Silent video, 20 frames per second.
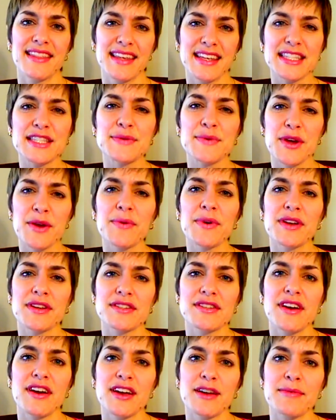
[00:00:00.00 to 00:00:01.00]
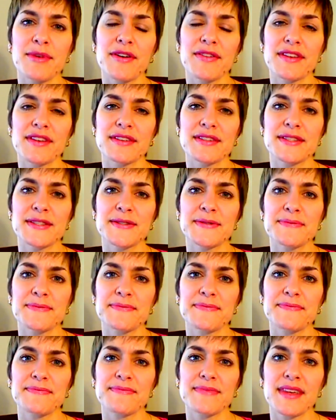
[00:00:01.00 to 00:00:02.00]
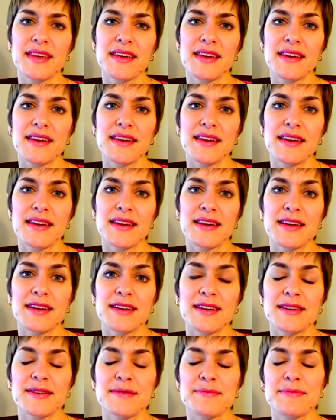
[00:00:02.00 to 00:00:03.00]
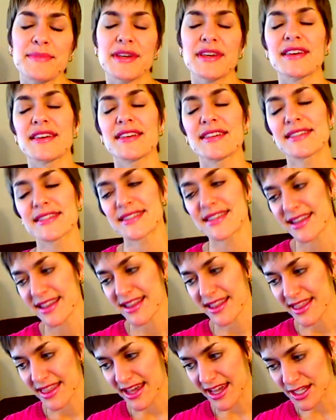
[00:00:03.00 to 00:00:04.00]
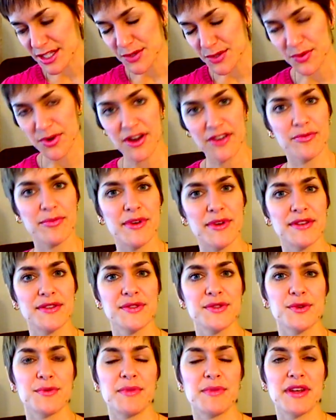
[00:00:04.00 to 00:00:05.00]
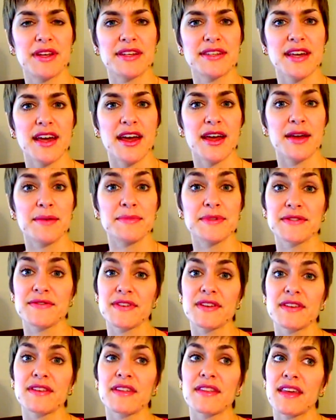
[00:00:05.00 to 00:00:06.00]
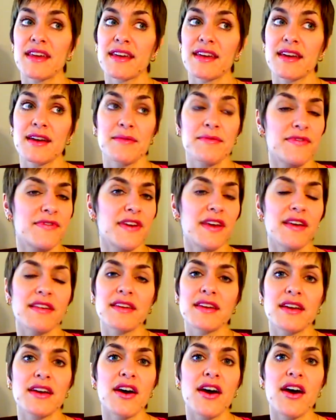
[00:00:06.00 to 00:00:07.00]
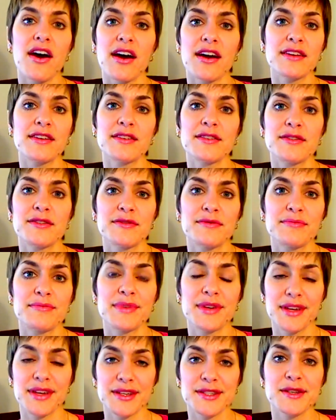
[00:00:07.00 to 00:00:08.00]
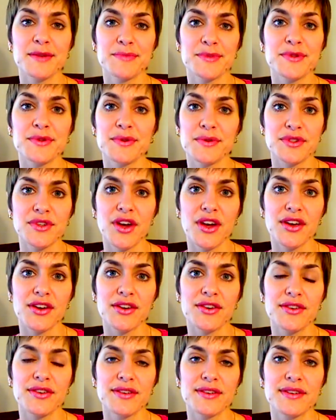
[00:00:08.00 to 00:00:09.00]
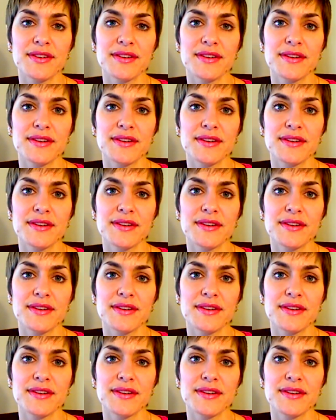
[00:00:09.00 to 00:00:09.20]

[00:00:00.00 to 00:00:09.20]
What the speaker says: That's why I want to talk about this, because that's where I've been so many times, feeling like I'm failing God because I'm so tired.